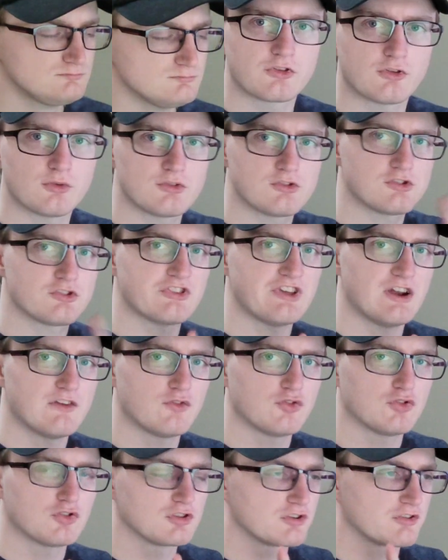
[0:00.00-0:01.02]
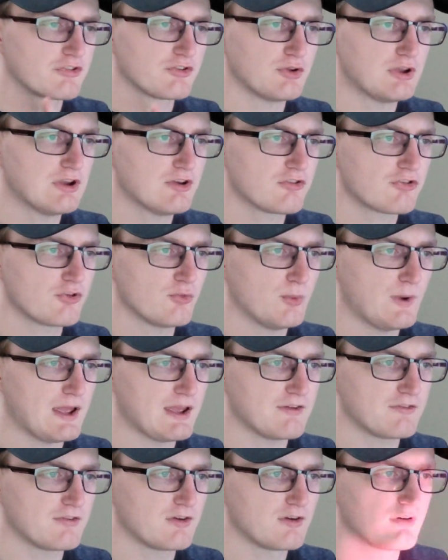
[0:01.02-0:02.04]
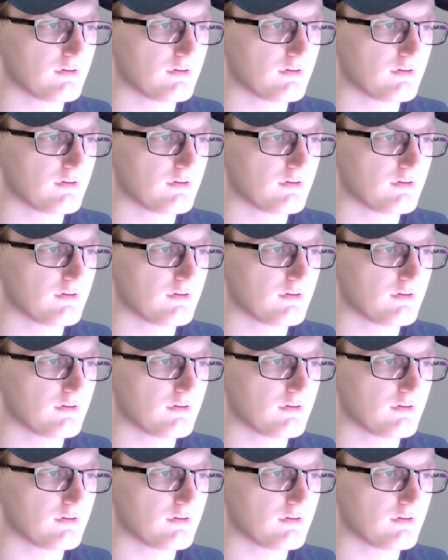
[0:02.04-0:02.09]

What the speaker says: So it's just out of order. So here's the wave.